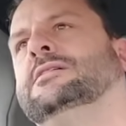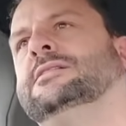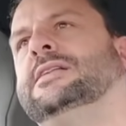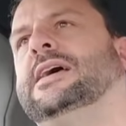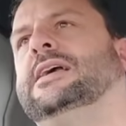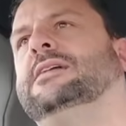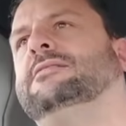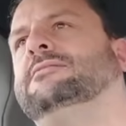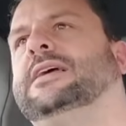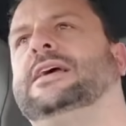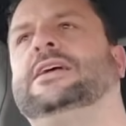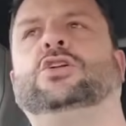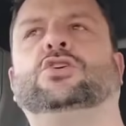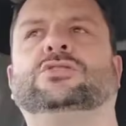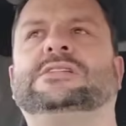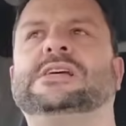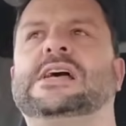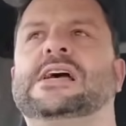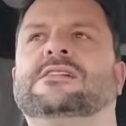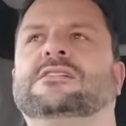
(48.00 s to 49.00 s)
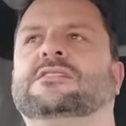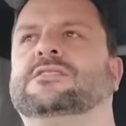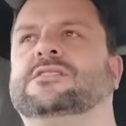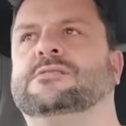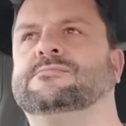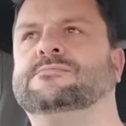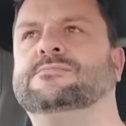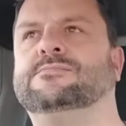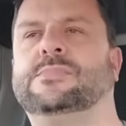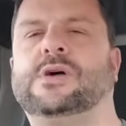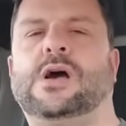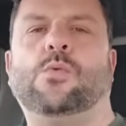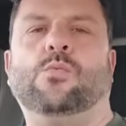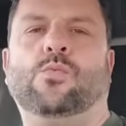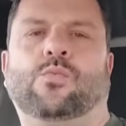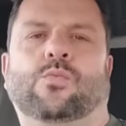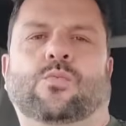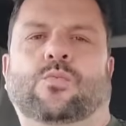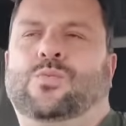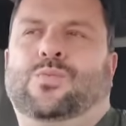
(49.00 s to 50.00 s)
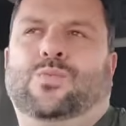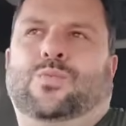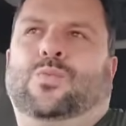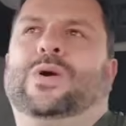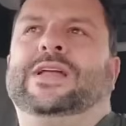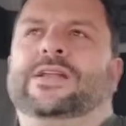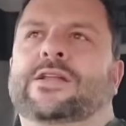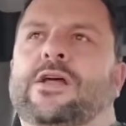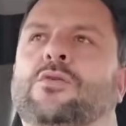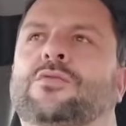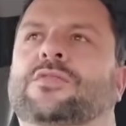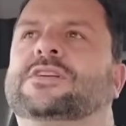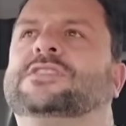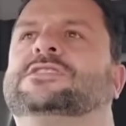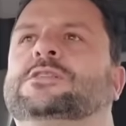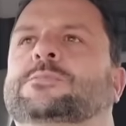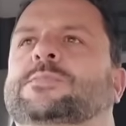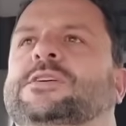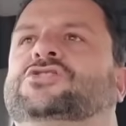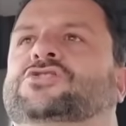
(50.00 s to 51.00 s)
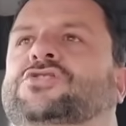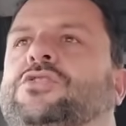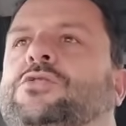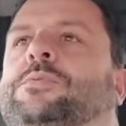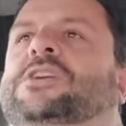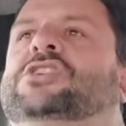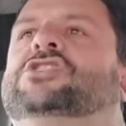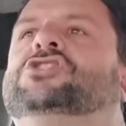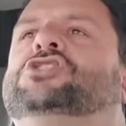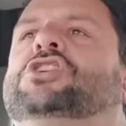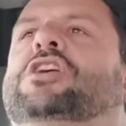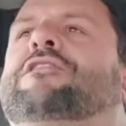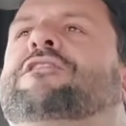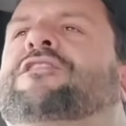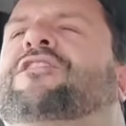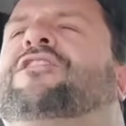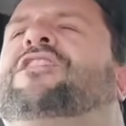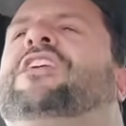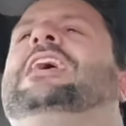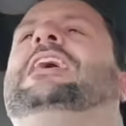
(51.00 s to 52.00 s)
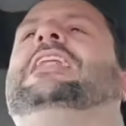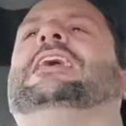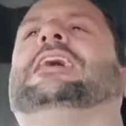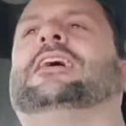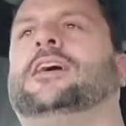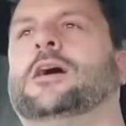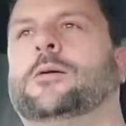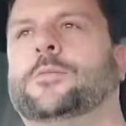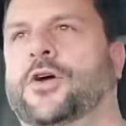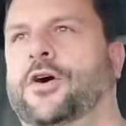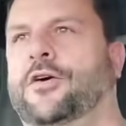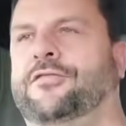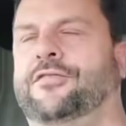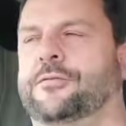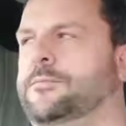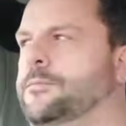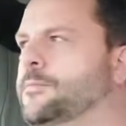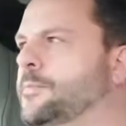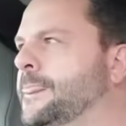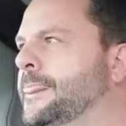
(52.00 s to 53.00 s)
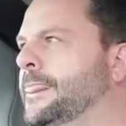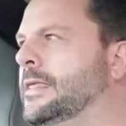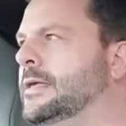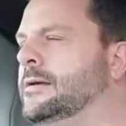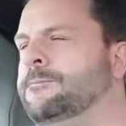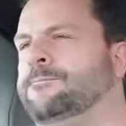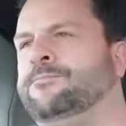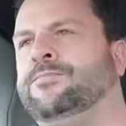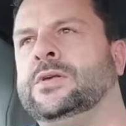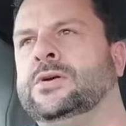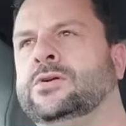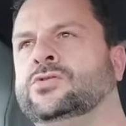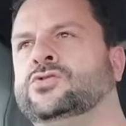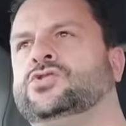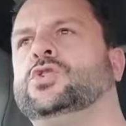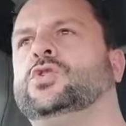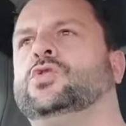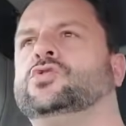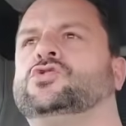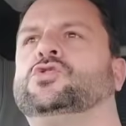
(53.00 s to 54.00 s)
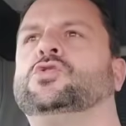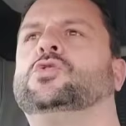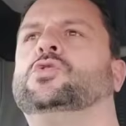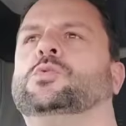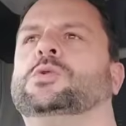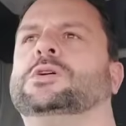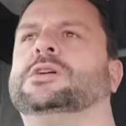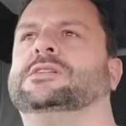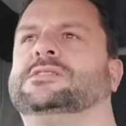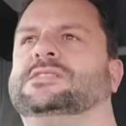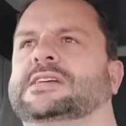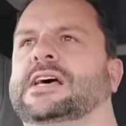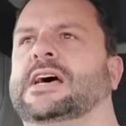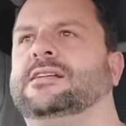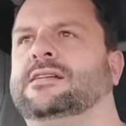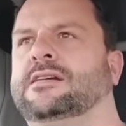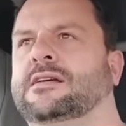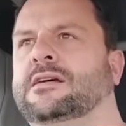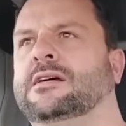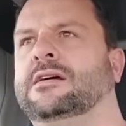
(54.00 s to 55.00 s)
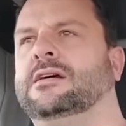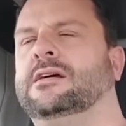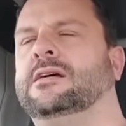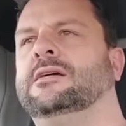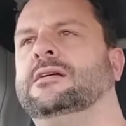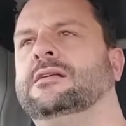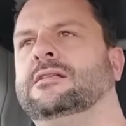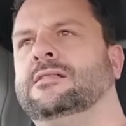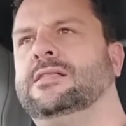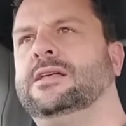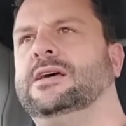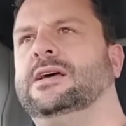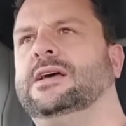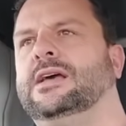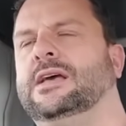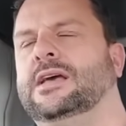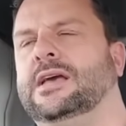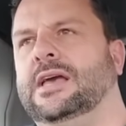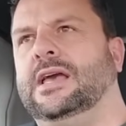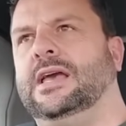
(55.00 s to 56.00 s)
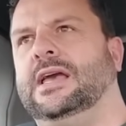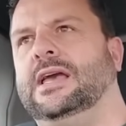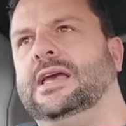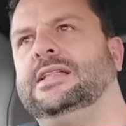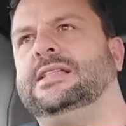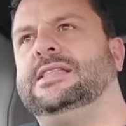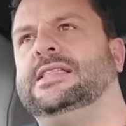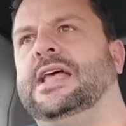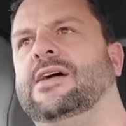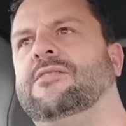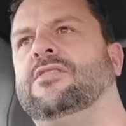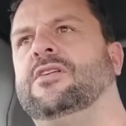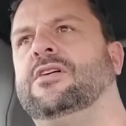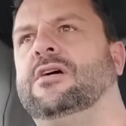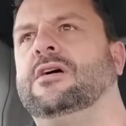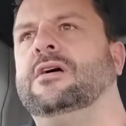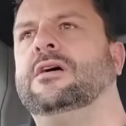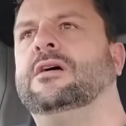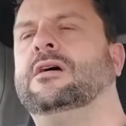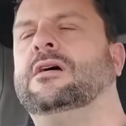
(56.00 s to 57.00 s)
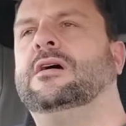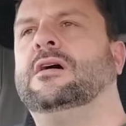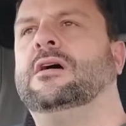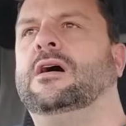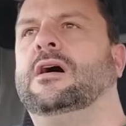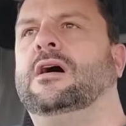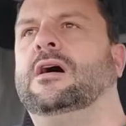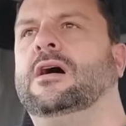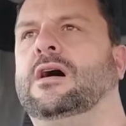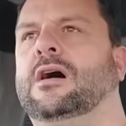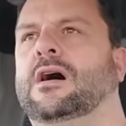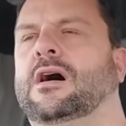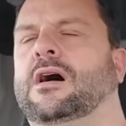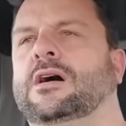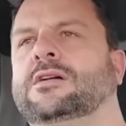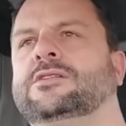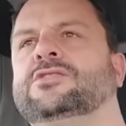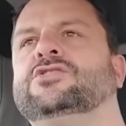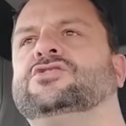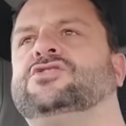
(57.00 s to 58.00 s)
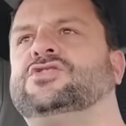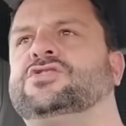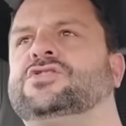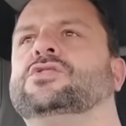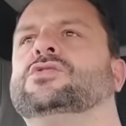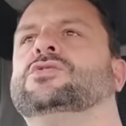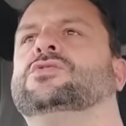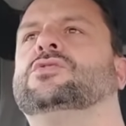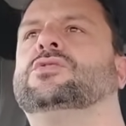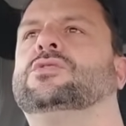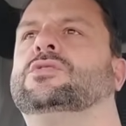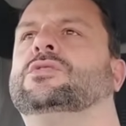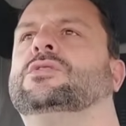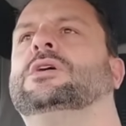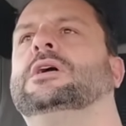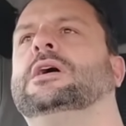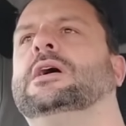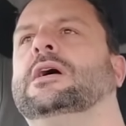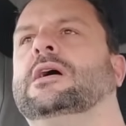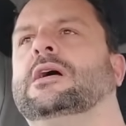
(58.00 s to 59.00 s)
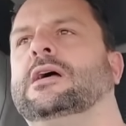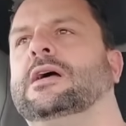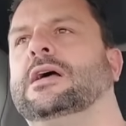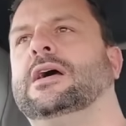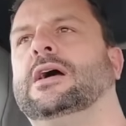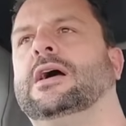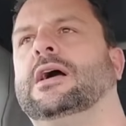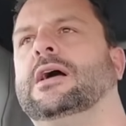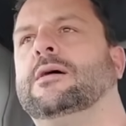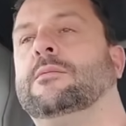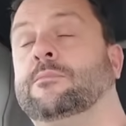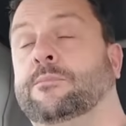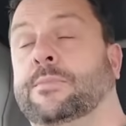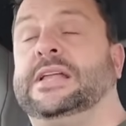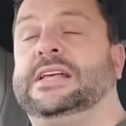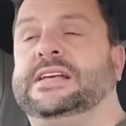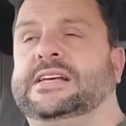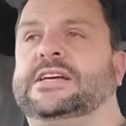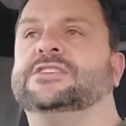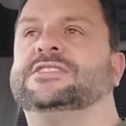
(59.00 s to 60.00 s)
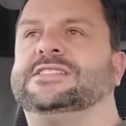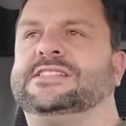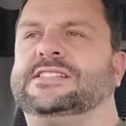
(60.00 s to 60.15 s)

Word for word: They, they look down at them. And we know this to be true because you can feel it coming off. George Orwell said that he'd never understood or but he could